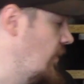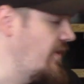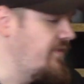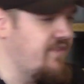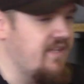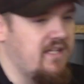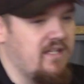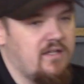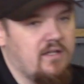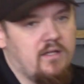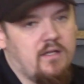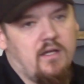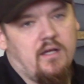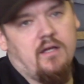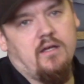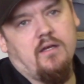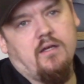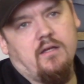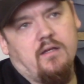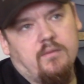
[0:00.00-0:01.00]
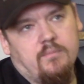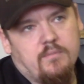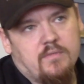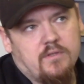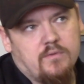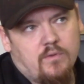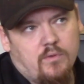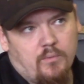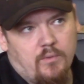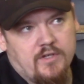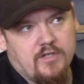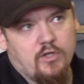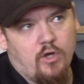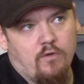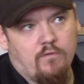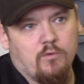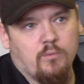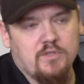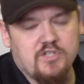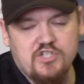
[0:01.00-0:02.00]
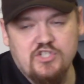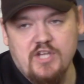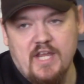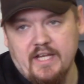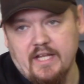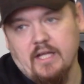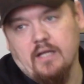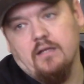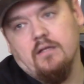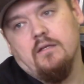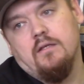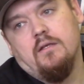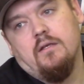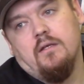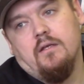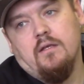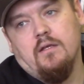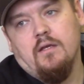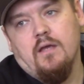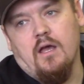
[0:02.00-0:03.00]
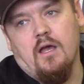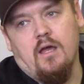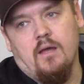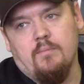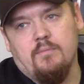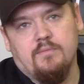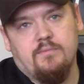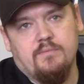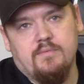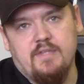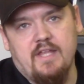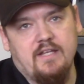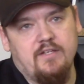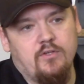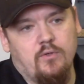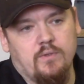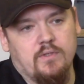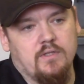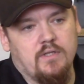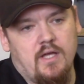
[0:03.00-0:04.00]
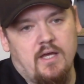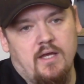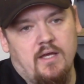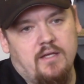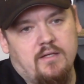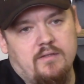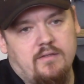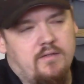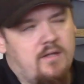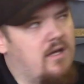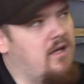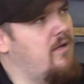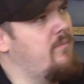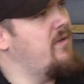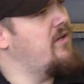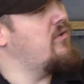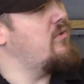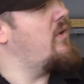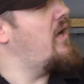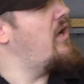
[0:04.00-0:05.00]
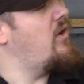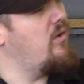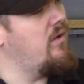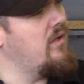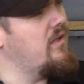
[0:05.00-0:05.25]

thing I want to go over was shedding. They do it a lot. I don't know how.